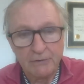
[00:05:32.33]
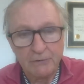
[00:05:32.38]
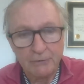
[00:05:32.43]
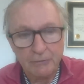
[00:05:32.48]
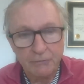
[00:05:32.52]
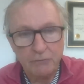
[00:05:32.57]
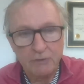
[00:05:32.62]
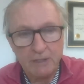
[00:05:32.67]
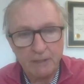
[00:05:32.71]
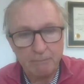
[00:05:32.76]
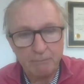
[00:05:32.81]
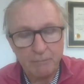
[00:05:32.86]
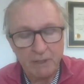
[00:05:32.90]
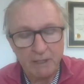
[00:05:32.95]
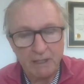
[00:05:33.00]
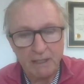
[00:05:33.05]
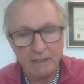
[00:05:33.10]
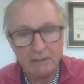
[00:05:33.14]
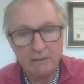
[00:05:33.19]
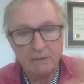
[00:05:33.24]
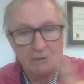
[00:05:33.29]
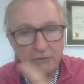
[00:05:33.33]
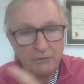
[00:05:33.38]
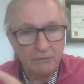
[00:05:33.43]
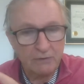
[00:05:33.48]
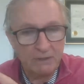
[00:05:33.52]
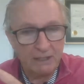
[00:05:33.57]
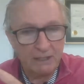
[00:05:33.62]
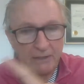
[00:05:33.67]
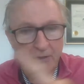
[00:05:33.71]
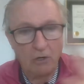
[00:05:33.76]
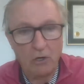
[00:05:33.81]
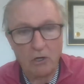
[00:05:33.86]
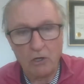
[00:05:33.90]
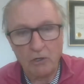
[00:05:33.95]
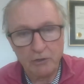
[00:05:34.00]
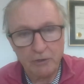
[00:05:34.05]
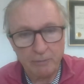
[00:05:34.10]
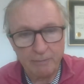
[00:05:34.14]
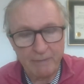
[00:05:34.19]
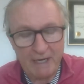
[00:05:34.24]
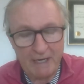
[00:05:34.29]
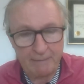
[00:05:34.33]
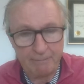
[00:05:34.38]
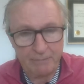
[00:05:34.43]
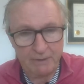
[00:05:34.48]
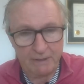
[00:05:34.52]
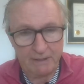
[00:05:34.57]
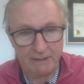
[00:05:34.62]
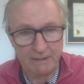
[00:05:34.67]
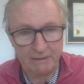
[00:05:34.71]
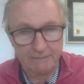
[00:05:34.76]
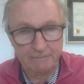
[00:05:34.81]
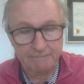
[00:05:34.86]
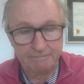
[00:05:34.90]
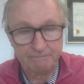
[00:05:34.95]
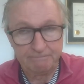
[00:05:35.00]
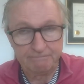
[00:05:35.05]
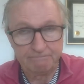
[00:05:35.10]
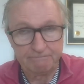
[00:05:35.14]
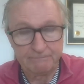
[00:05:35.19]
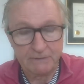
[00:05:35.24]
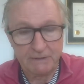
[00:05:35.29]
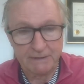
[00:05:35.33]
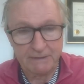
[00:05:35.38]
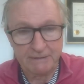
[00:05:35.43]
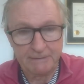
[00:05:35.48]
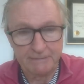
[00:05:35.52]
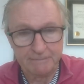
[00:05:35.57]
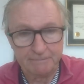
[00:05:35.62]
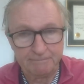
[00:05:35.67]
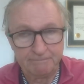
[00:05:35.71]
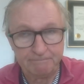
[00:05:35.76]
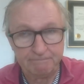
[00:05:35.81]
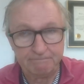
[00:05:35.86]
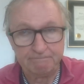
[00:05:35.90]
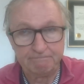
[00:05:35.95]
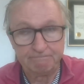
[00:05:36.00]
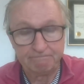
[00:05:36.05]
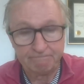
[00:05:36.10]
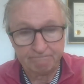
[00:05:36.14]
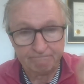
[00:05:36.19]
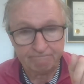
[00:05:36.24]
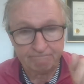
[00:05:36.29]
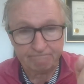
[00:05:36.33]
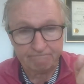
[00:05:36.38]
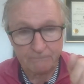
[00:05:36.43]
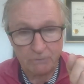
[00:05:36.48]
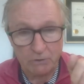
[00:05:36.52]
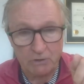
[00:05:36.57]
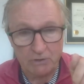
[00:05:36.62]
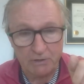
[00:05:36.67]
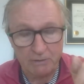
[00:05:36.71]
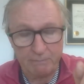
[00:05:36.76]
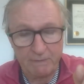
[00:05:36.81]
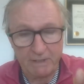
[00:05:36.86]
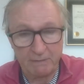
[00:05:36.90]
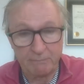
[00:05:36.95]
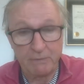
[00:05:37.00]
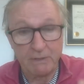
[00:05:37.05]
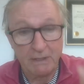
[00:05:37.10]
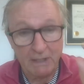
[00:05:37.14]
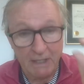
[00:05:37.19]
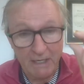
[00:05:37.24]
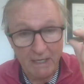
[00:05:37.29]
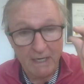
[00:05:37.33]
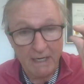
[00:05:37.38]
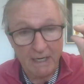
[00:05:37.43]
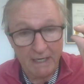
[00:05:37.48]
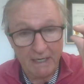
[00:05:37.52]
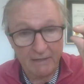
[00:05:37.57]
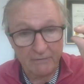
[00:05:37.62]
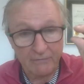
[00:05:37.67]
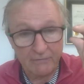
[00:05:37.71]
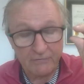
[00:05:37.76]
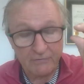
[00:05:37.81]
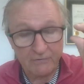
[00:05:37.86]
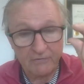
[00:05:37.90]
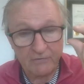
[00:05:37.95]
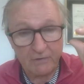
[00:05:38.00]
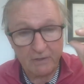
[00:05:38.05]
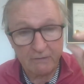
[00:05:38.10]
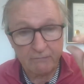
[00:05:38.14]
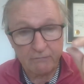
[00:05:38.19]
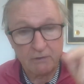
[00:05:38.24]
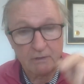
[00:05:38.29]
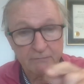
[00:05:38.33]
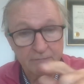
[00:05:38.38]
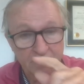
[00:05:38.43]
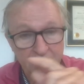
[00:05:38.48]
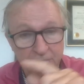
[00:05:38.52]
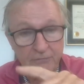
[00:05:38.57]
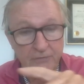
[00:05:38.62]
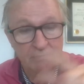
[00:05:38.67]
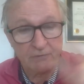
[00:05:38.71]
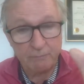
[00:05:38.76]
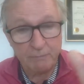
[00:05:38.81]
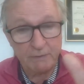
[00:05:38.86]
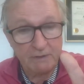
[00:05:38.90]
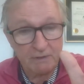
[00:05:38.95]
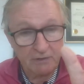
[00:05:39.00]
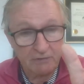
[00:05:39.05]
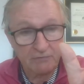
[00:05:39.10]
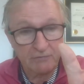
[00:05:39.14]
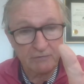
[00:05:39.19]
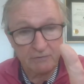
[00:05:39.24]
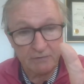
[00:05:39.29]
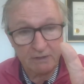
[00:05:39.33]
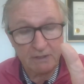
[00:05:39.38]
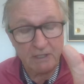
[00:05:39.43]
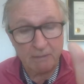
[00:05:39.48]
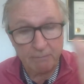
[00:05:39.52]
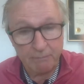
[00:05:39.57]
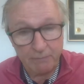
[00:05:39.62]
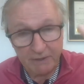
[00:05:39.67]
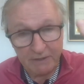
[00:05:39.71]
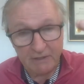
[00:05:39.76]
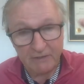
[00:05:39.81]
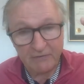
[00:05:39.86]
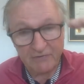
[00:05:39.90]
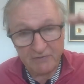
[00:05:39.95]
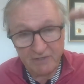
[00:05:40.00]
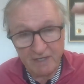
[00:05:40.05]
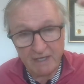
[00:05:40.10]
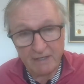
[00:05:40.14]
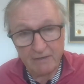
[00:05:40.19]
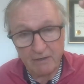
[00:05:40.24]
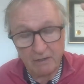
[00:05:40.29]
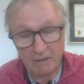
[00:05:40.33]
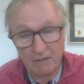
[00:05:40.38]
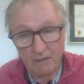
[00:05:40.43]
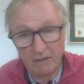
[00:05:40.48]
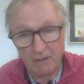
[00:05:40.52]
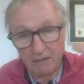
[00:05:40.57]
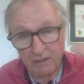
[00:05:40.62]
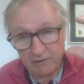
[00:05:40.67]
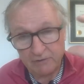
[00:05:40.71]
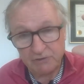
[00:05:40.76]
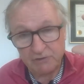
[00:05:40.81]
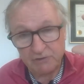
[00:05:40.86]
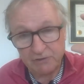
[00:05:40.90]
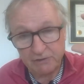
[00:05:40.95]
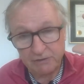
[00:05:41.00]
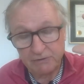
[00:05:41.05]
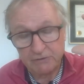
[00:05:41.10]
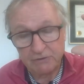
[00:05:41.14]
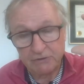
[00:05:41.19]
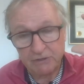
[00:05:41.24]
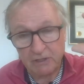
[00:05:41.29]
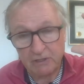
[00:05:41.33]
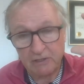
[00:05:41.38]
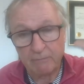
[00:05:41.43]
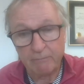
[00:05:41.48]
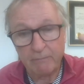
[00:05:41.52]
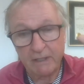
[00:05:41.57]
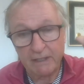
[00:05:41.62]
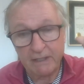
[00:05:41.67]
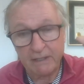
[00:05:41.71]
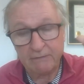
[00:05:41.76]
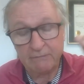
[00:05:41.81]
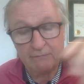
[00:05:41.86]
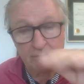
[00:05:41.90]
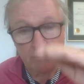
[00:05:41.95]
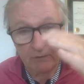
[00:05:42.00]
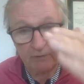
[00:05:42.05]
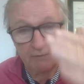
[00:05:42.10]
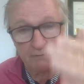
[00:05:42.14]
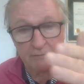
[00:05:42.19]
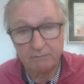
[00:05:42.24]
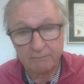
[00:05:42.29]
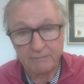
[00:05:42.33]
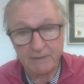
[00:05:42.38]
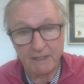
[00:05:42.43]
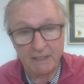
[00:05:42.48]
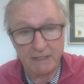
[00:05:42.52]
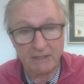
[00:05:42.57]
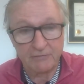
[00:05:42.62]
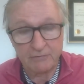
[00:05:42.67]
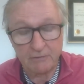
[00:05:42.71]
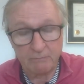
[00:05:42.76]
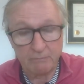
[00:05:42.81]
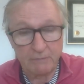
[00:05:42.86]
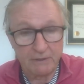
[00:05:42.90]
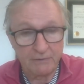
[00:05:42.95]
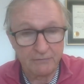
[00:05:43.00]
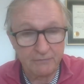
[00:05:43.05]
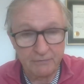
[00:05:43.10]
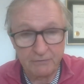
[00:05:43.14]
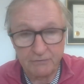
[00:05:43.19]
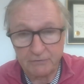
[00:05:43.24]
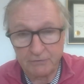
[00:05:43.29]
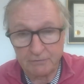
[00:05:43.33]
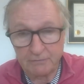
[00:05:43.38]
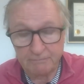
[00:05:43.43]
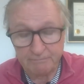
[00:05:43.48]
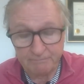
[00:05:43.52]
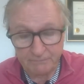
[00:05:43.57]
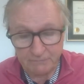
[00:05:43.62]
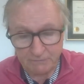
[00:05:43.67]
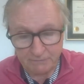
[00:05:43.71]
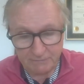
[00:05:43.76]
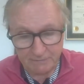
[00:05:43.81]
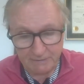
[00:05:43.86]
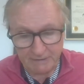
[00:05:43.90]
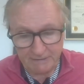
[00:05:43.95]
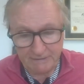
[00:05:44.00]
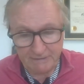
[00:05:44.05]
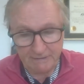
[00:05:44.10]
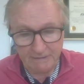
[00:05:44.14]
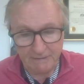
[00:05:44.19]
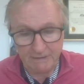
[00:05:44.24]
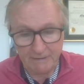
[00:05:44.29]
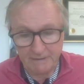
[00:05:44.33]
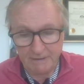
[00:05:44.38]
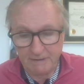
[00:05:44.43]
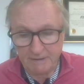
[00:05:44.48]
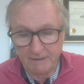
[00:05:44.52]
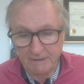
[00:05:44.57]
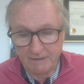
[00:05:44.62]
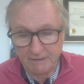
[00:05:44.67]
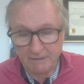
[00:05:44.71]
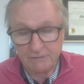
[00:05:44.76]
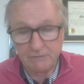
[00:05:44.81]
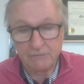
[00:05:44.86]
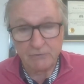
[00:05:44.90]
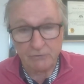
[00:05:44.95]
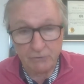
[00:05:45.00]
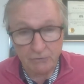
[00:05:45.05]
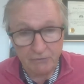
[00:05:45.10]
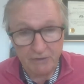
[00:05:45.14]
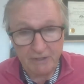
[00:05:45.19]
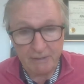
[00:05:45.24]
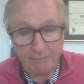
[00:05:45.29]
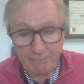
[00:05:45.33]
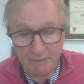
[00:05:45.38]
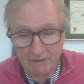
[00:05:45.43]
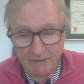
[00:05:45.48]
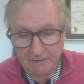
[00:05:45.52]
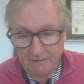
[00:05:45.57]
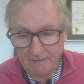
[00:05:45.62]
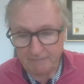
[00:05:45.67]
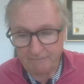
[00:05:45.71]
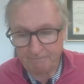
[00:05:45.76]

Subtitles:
you get paid. You get all your back pay. Okay. All your back pay. And there's a sliver of interest because the company has sat on a large chunk of money for that extra month or two. Okay. So you do get paid.